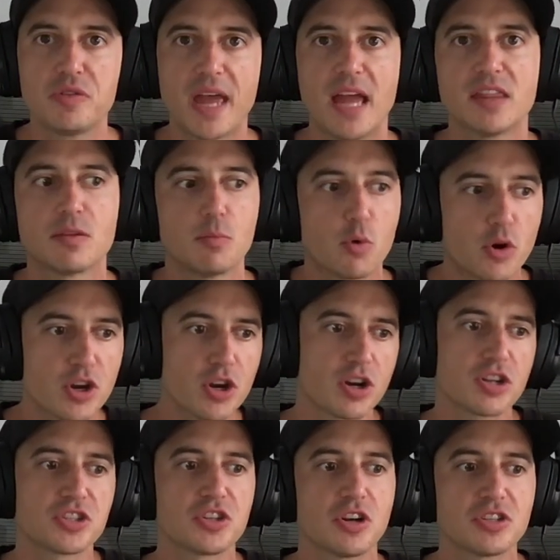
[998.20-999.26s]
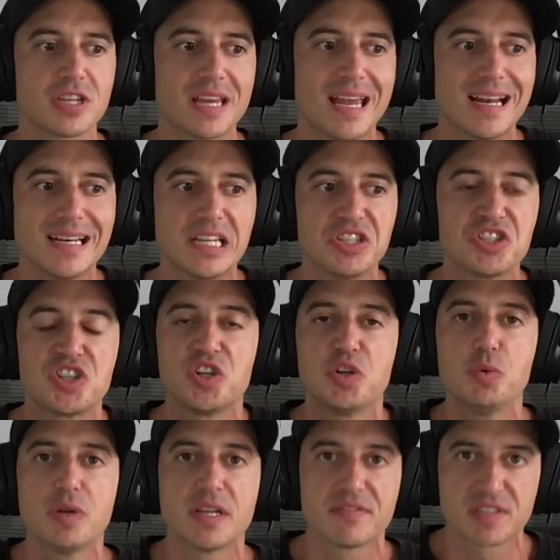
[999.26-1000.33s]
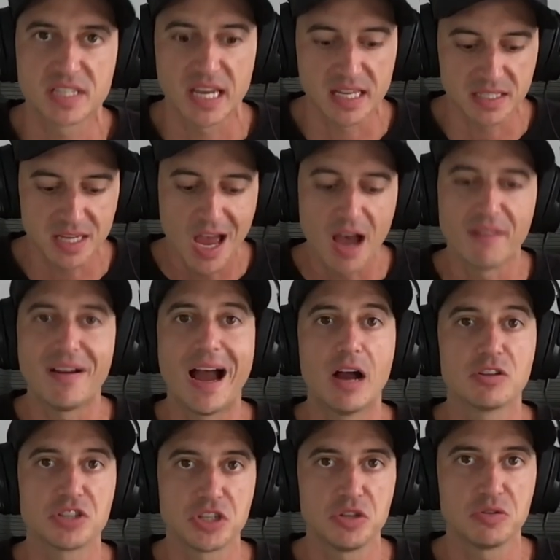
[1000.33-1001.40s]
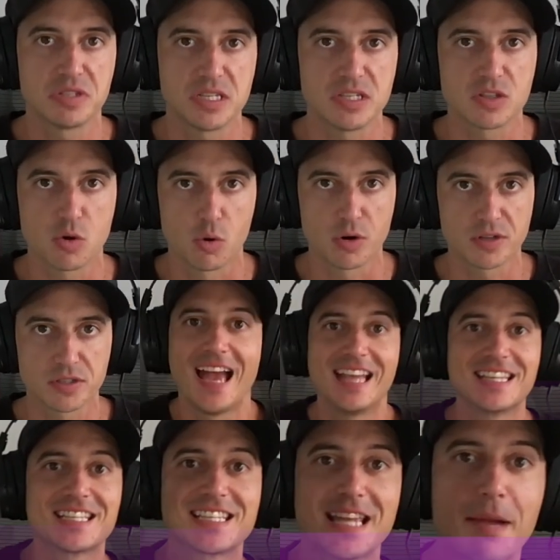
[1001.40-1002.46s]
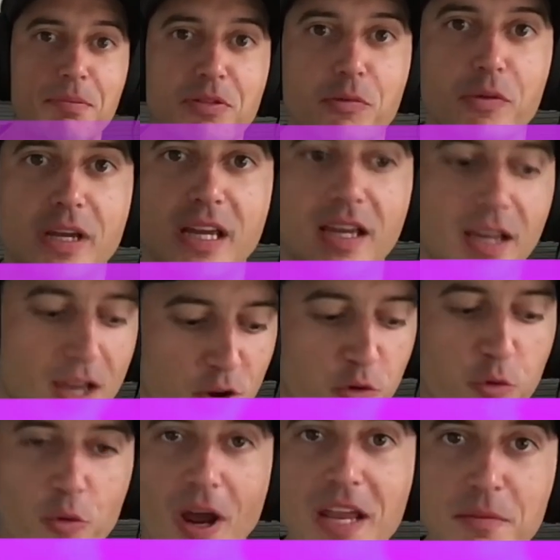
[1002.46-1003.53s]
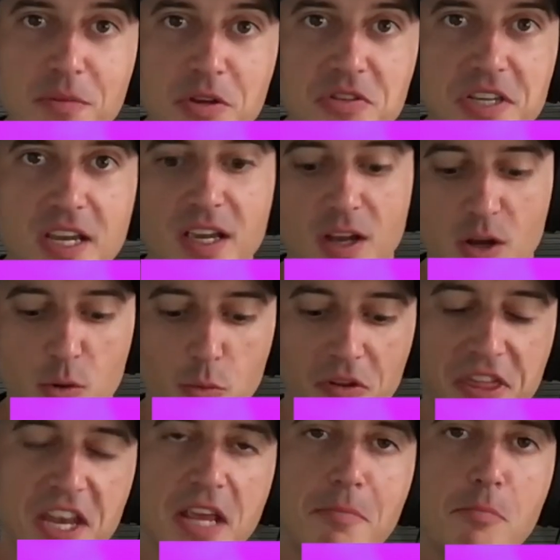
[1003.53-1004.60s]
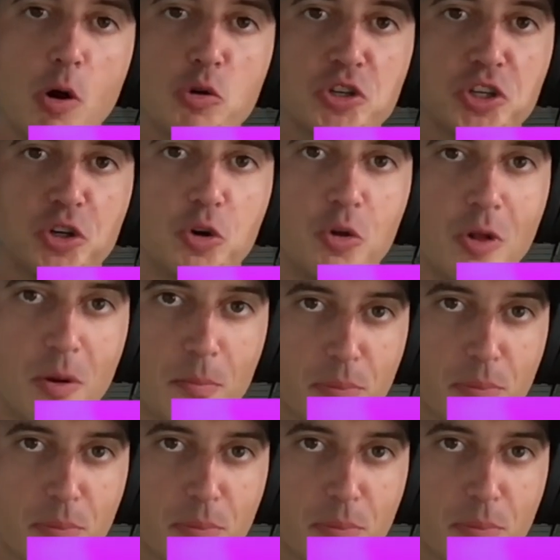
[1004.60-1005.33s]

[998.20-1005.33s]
that, the more you're going to start to get an intuitive sense of how to use these chords. And step 3, write music with an emotional